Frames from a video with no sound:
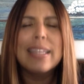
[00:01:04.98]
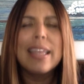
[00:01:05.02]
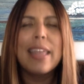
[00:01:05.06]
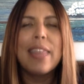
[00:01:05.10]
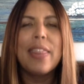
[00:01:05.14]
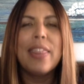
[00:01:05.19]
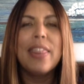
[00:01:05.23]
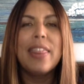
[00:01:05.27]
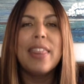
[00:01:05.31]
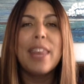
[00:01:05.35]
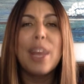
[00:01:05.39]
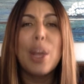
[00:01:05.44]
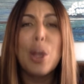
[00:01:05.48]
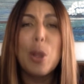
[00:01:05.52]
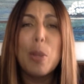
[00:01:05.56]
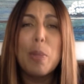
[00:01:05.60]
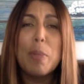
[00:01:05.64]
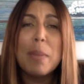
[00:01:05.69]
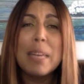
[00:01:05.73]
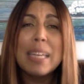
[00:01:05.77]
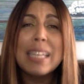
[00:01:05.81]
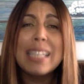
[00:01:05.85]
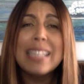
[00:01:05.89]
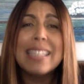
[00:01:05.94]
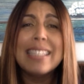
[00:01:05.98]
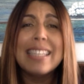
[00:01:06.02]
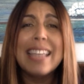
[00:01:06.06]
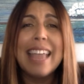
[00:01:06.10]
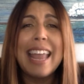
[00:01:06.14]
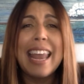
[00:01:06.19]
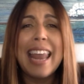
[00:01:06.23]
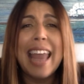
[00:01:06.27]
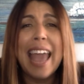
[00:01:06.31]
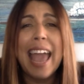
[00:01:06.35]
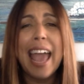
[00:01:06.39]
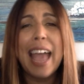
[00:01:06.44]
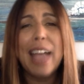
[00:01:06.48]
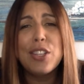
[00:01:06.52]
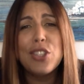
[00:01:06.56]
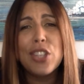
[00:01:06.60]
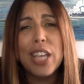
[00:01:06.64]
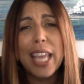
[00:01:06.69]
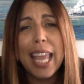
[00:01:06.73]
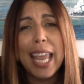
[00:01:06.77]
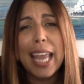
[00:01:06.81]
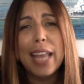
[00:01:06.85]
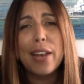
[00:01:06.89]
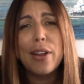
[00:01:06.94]
and therapists and
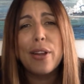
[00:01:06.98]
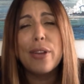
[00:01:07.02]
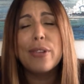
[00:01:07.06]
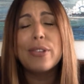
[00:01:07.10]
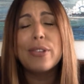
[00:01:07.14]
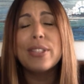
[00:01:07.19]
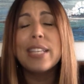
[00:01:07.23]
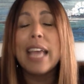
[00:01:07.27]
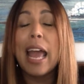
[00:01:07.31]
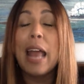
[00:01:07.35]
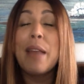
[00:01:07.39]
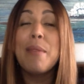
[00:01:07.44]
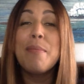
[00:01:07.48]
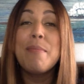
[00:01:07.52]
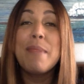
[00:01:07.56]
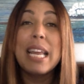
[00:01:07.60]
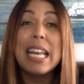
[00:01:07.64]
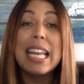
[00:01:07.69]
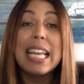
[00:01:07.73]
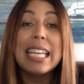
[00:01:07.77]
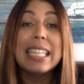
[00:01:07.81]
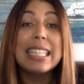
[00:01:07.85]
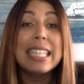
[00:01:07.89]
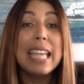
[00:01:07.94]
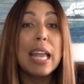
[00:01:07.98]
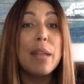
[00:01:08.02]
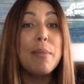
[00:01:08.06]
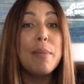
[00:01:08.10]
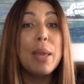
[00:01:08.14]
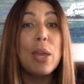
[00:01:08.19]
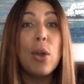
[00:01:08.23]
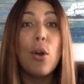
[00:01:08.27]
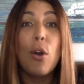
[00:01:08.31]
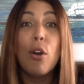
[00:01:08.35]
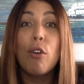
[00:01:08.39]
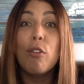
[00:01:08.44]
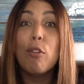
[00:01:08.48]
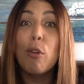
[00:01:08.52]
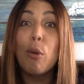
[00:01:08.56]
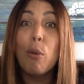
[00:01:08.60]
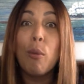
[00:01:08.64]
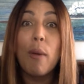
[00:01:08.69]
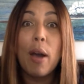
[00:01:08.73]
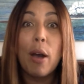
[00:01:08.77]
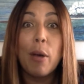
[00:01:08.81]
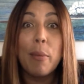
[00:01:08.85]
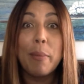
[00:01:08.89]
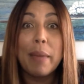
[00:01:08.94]
educators and meetings can be
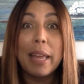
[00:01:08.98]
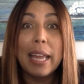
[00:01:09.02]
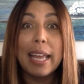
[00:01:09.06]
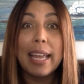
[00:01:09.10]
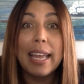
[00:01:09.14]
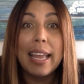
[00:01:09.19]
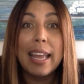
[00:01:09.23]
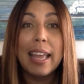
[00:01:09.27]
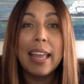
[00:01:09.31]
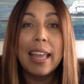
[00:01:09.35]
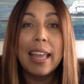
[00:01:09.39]
overwhelming.